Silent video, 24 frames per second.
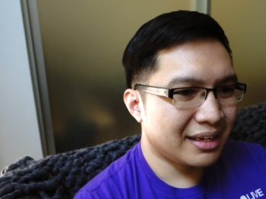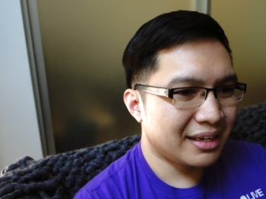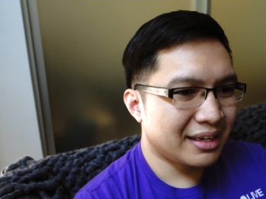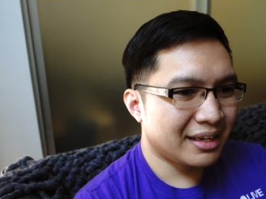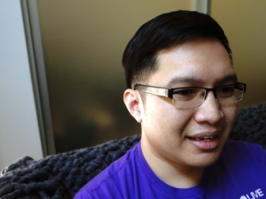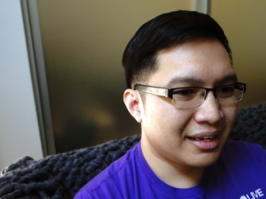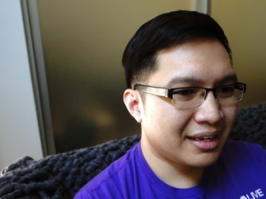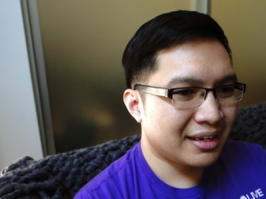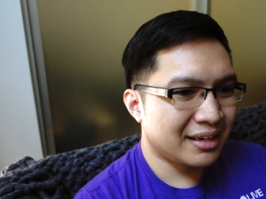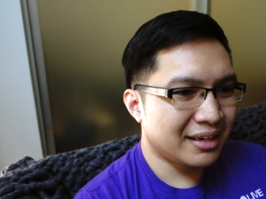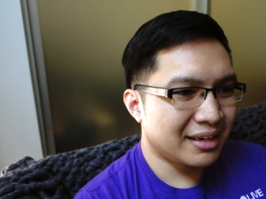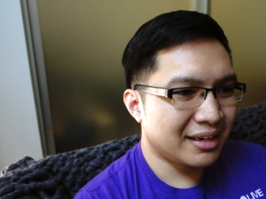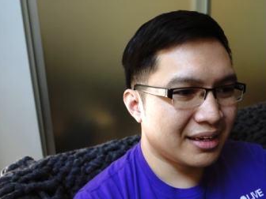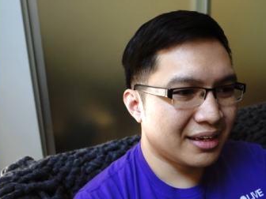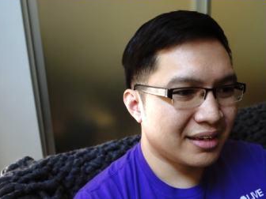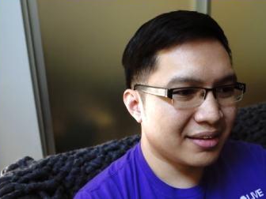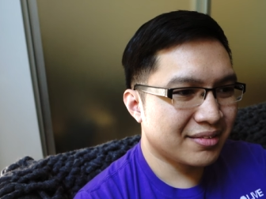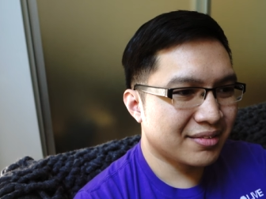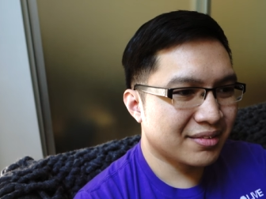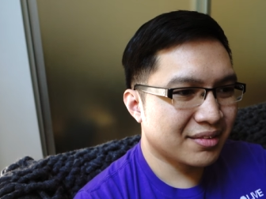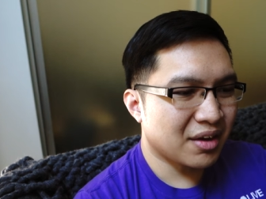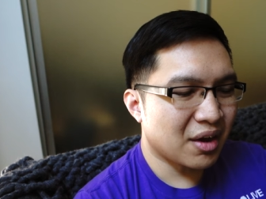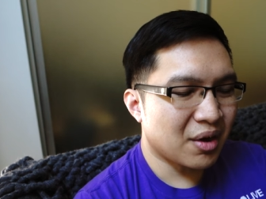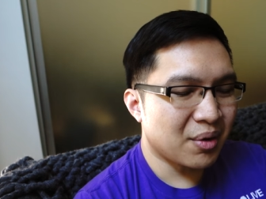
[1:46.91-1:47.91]
And
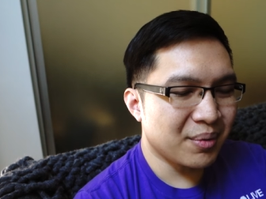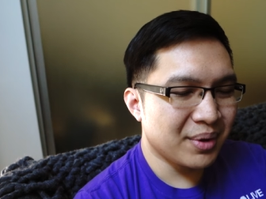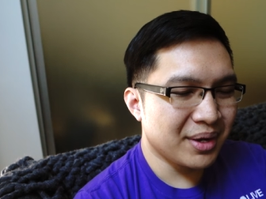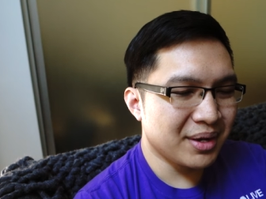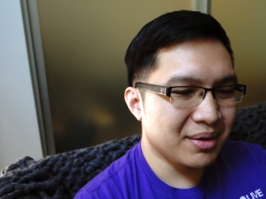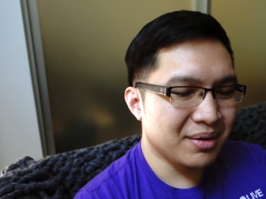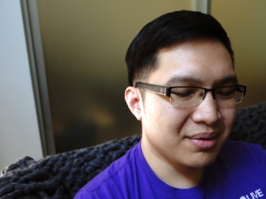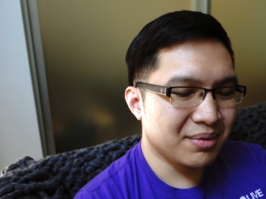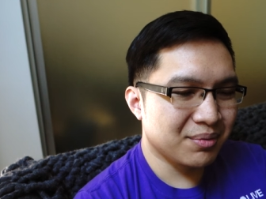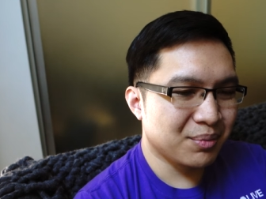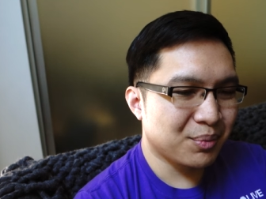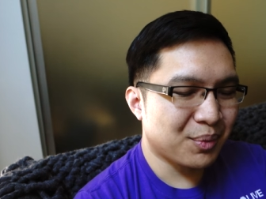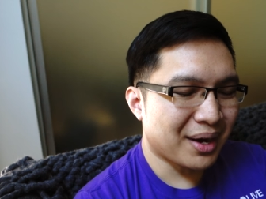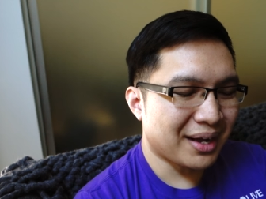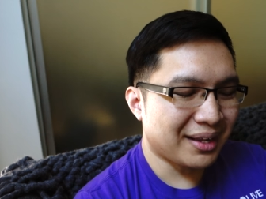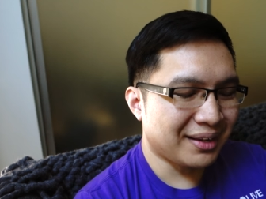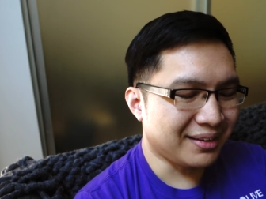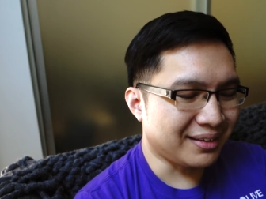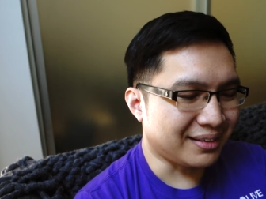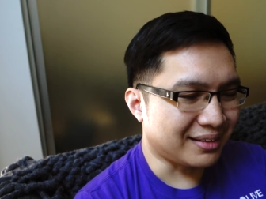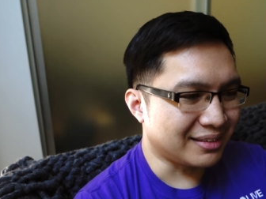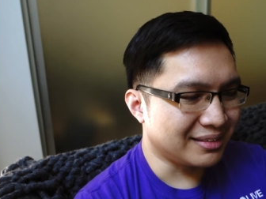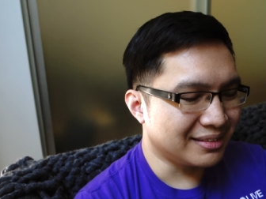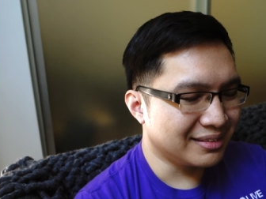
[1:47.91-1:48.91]
it's going
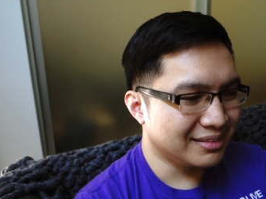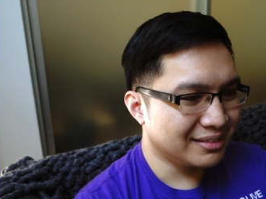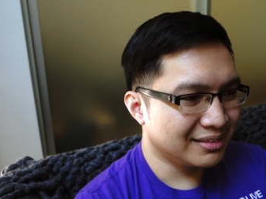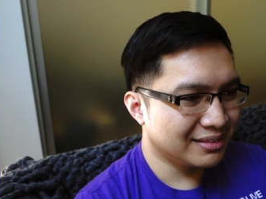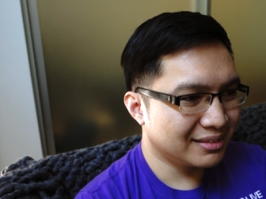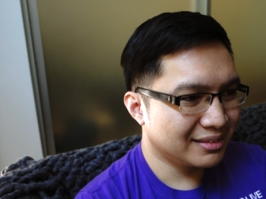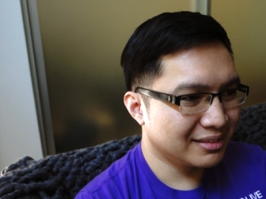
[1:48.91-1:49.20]
well